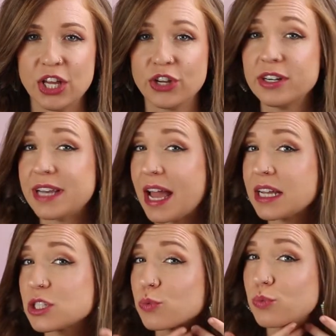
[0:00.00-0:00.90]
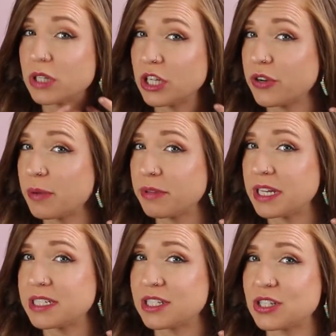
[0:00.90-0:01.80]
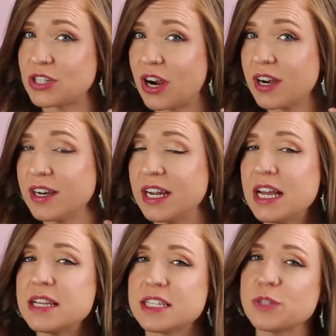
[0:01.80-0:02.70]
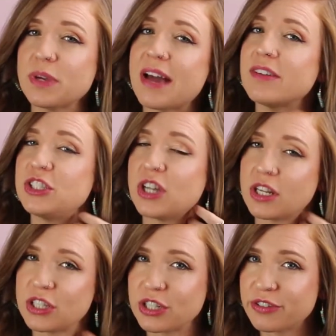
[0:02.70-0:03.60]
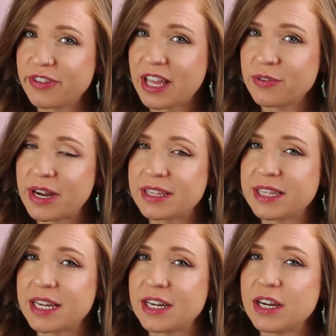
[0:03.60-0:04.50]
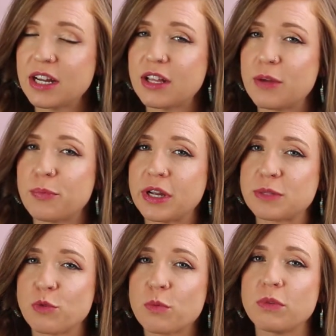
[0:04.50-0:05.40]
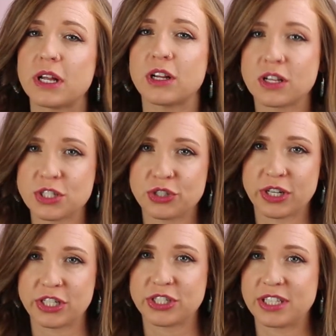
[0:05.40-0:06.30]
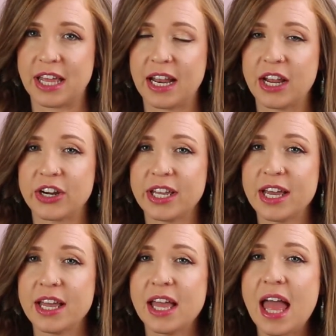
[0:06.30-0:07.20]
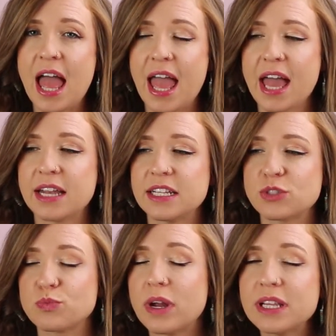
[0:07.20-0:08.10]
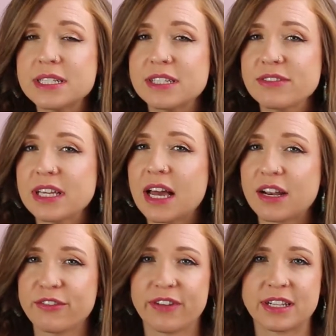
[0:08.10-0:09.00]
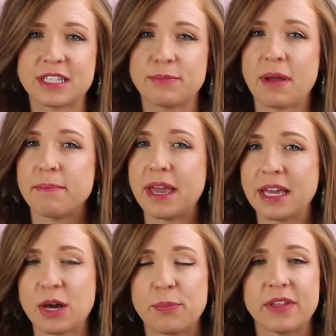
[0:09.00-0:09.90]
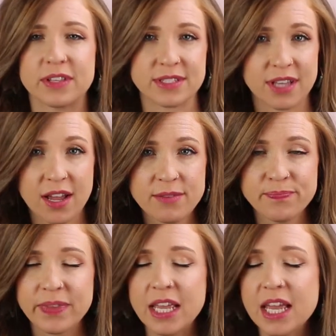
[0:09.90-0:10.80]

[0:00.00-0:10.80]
Your neck is a really great place to start. Since we have a jugular vein right there, it brings more blood concentration to that area, and it's relatively unaffected by makeup and the sun.